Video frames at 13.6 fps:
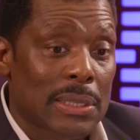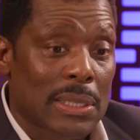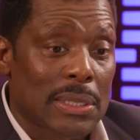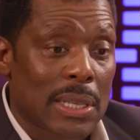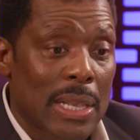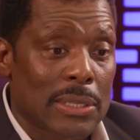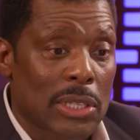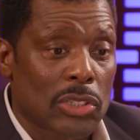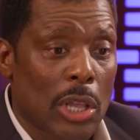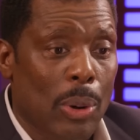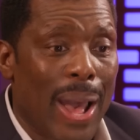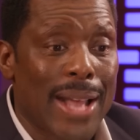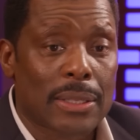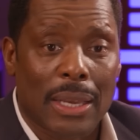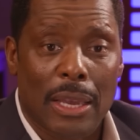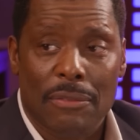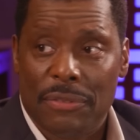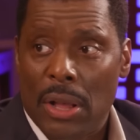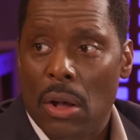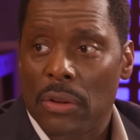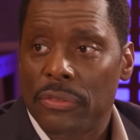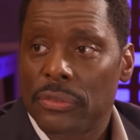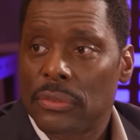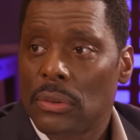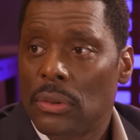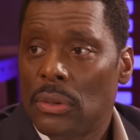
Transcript: is it says there's no acting involved.